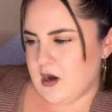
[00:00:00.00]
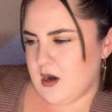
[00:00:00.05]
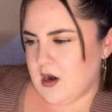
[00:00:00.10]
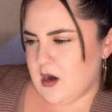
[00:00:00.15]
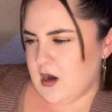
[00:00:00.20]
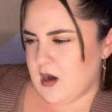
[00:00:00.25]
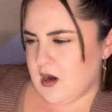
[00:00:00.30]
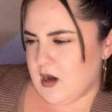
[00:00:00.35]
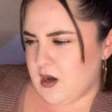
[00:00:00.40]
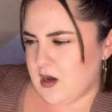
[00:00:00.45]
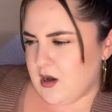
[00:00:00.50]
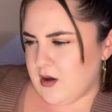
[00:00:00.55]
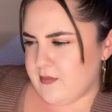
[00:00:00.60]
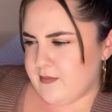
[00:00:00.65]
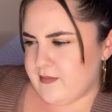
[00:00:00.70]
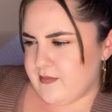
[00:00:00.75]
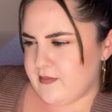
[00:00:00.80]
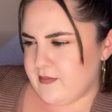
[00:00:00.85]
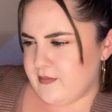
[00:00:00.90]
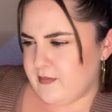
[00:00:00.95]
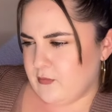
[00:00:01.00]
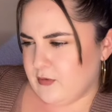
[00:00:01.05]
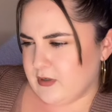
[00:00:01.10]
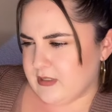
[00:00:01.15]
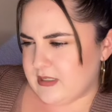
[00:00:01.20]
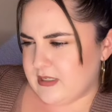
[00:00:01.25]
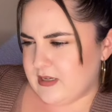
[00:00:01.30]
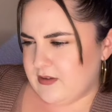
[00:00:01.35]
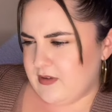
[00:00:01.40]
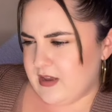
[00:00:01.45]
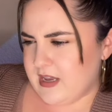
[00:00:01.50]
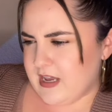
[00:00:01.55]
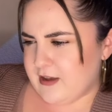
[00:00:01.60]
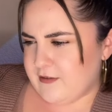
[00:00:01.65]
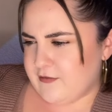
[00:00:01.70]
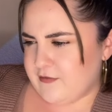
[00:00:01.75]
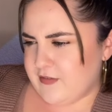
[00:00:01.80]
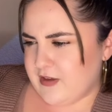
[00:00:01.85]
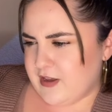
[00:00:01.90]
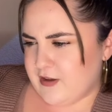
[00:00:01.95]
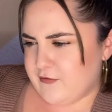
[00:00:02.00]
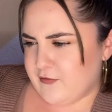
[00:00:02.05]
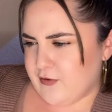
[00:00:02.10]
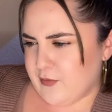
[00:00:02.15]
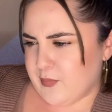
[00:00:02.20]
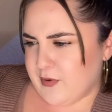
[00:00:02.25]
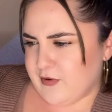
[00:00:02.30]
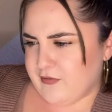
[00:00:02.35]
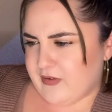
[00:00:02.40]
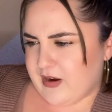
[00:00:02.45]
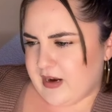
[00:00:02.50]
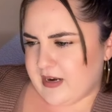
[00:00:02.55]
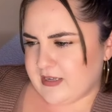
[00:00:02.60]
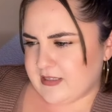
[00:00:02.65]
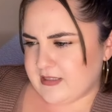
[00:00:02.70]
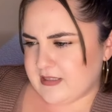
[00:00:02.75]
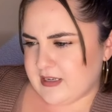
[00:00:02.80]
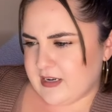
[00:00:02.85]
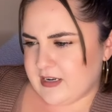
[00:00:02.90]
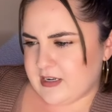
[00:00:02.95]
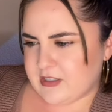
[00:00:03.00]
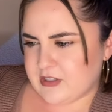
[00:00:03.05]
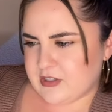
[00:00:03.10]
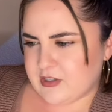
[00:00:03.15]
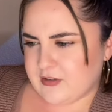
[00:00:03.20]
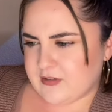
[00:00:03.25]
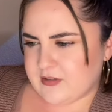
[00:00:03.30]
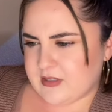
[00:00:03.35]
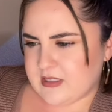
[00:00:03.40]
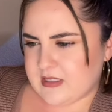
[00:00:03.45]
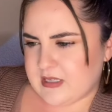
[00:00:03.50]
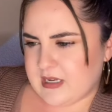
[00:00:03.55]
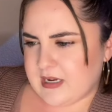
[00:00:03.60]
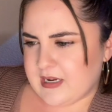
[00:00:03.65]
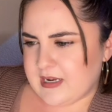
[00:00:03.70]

Receiving a fee for providing signing services in